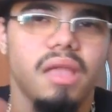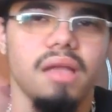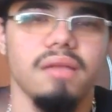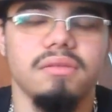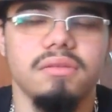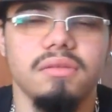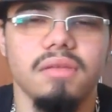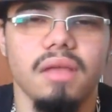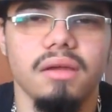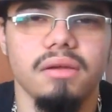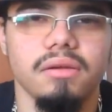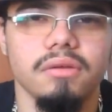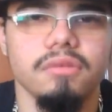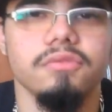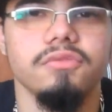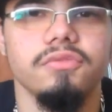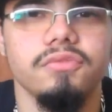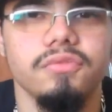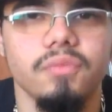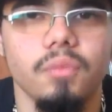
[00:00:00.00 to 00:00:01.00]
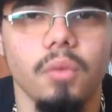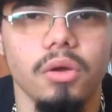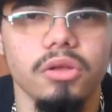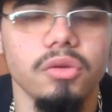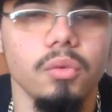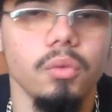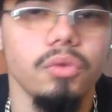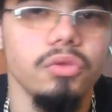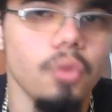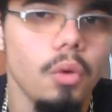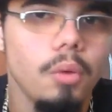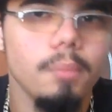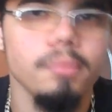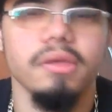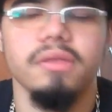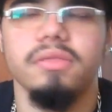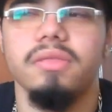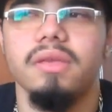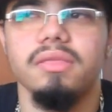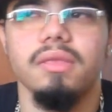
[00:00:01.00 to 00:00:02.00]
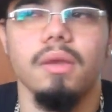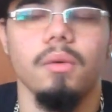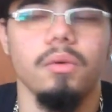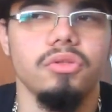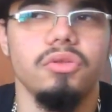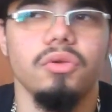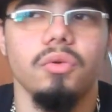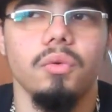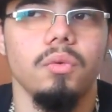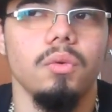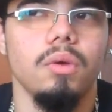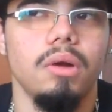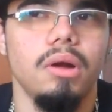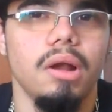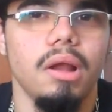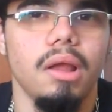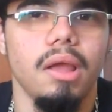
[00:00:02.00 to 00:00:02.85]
instead of what you would normally think they would do